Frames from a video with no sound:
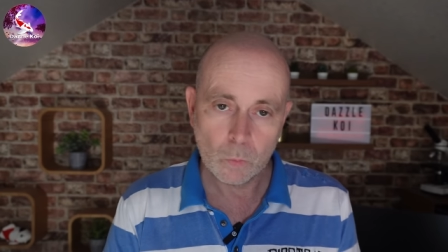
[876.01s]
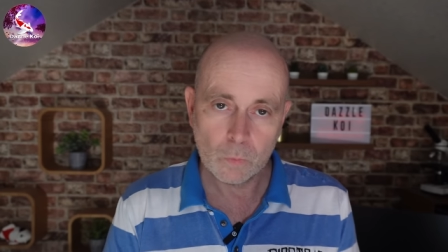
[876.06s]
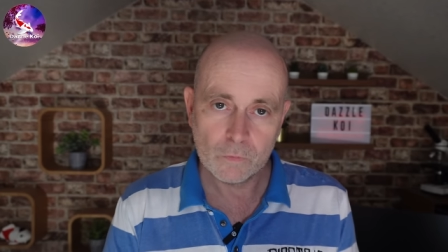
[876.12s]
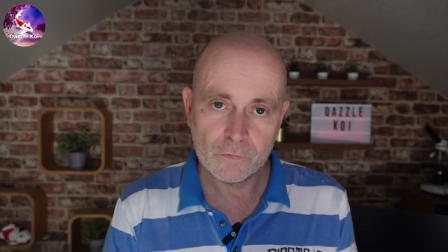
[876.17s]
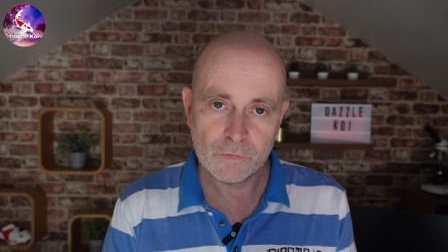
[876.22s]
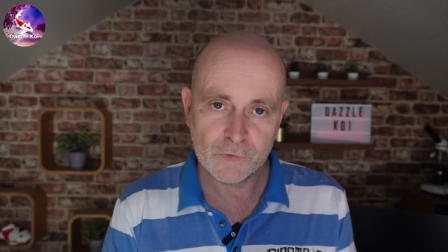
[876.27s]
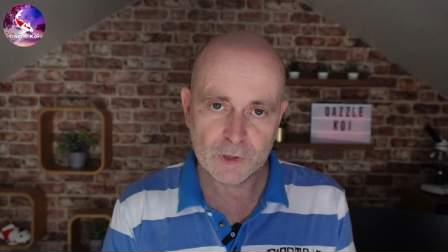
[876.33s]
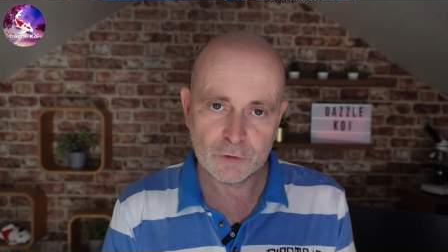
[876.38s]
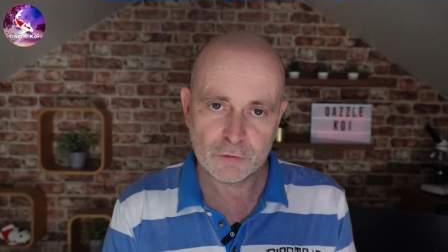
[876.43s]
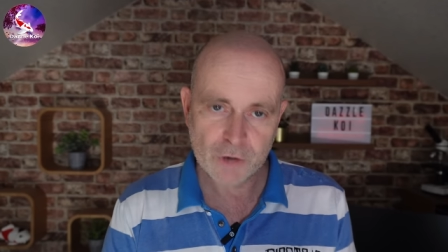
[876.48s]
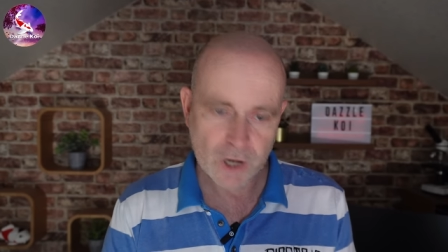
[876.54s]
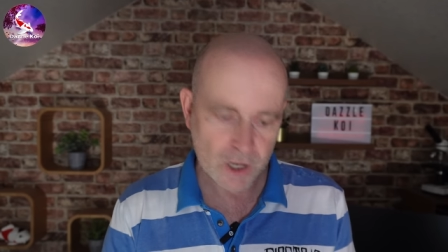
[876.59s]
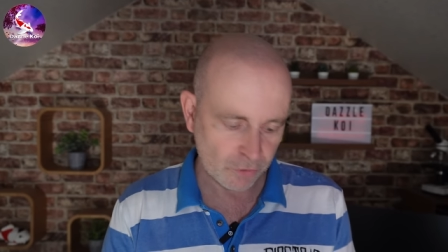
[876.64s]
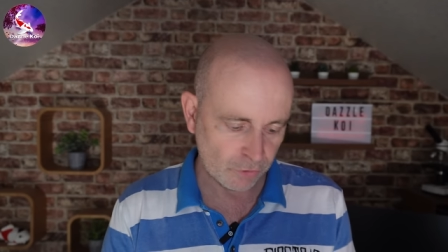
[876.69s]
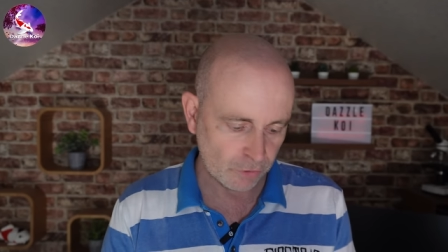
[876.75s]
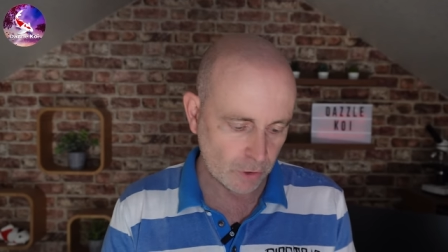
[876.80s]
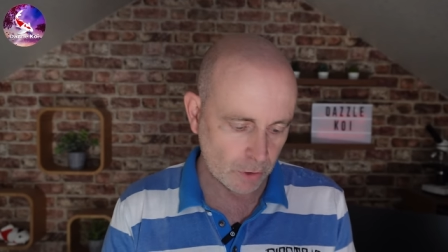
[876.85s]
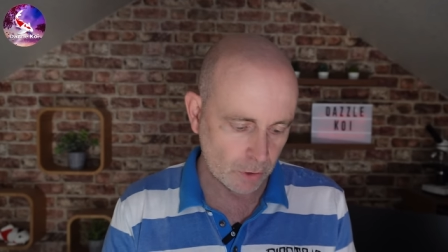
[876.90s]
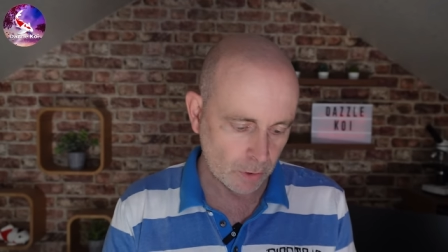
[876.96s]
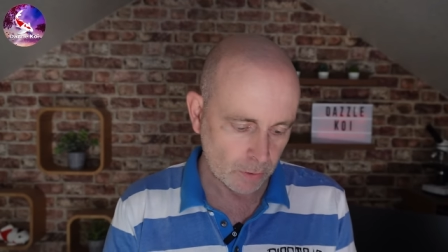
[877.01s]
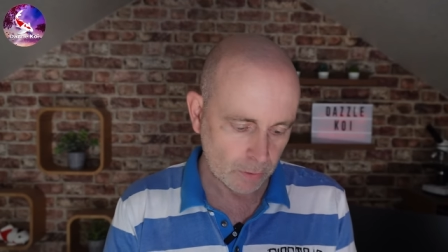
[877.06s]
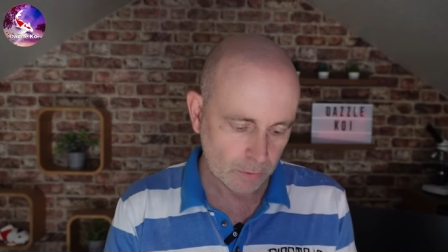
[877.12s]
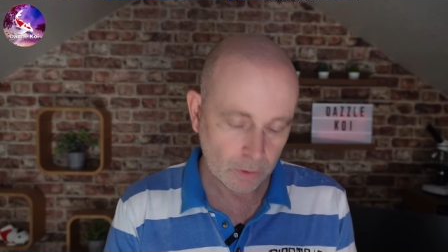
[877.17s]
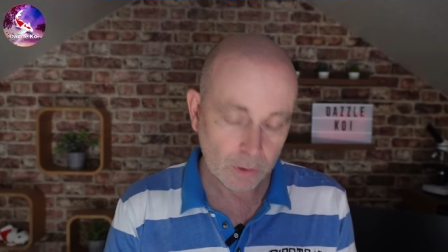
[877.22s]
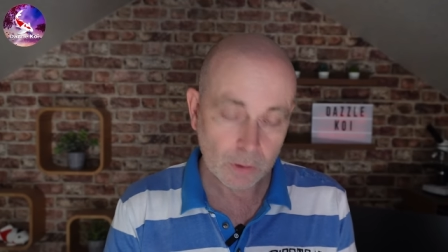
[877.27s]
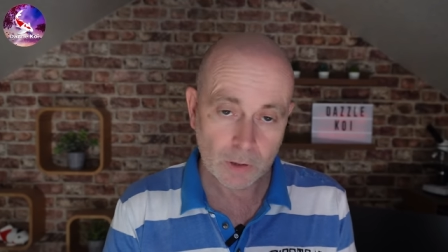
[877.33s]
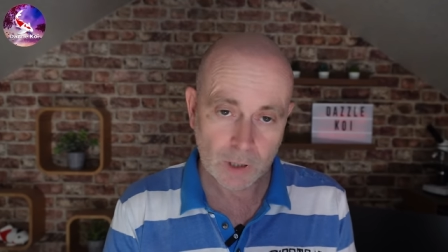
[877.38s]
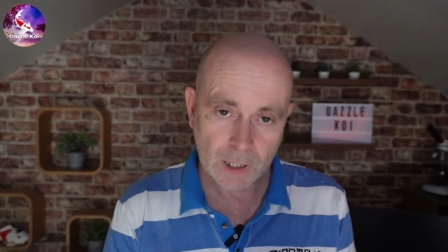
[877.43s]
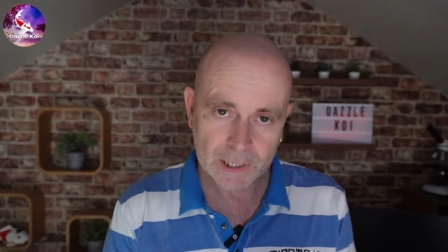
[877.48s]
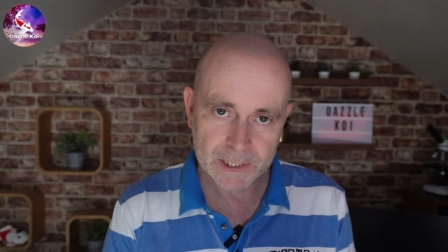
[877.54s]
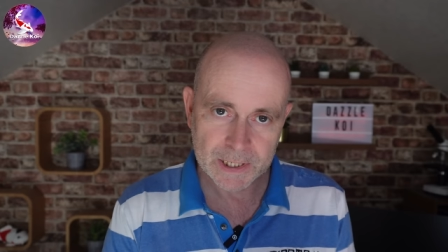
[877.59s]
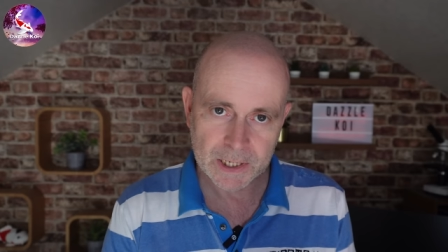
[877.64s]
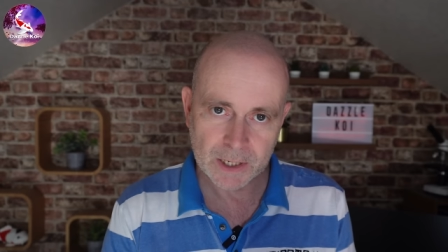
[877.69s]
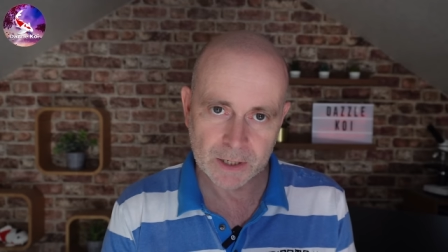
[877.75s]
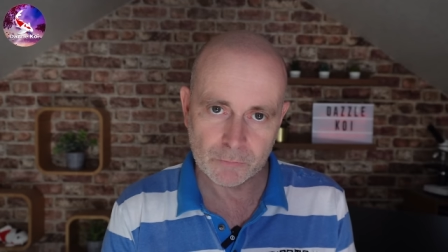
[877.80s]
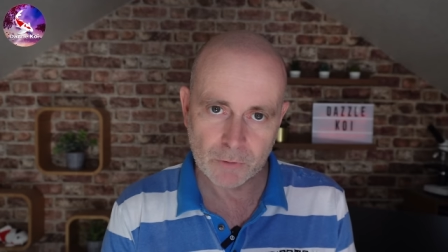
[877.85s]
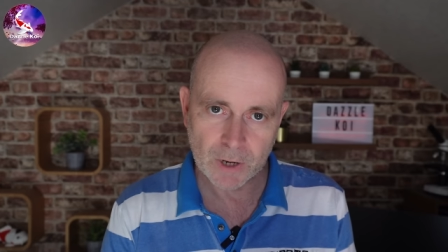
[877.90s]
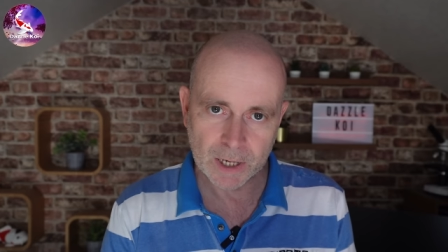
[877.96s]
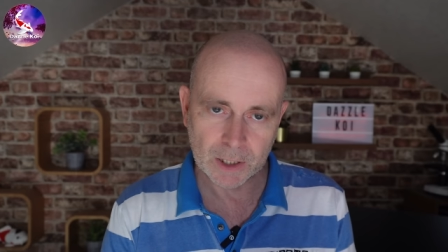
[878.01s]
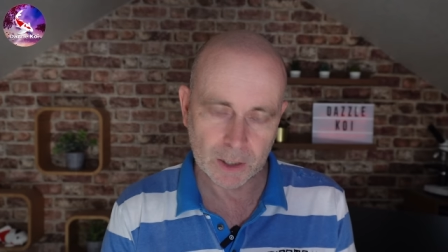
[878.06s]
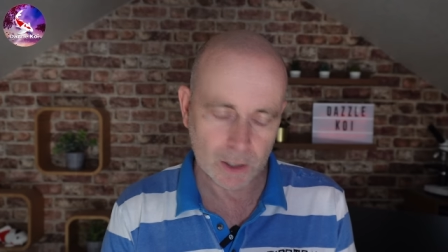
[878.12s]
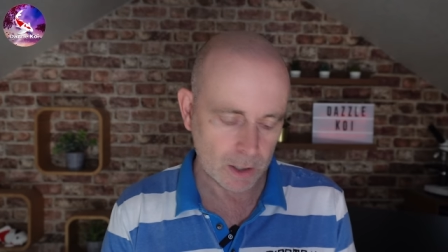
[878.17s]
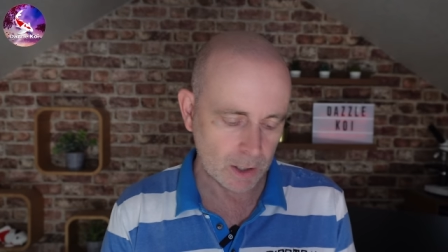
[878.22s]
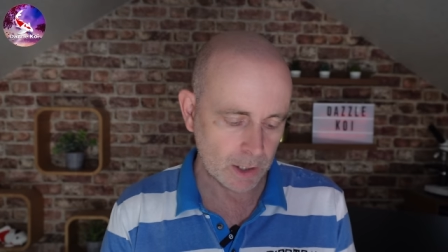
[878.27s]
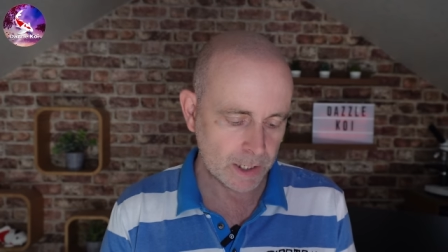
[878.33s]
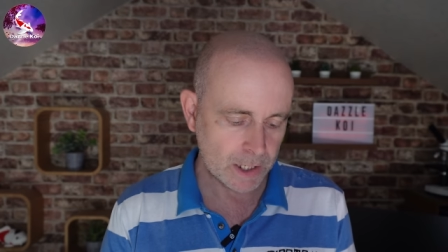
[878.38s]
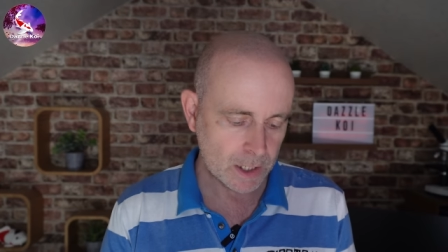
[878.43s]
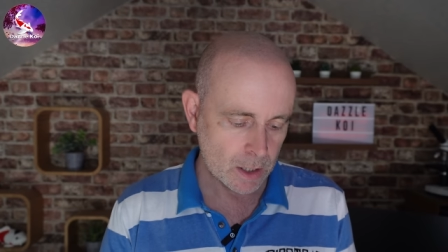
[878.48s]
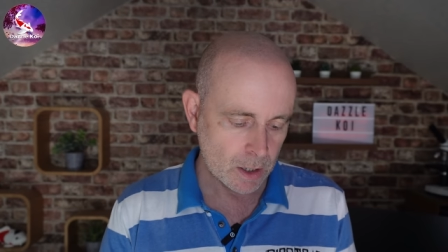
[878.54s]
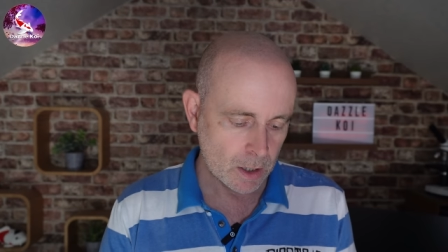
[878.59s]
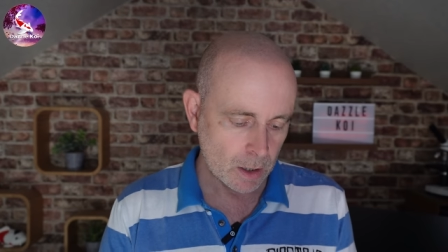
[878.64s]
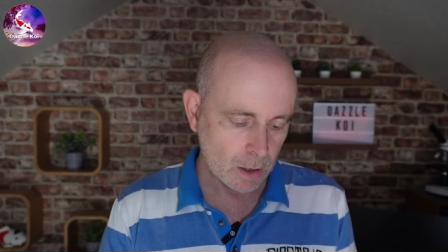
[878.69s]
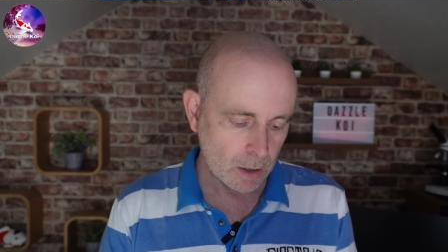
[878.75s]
Filtration, cleaning regularly,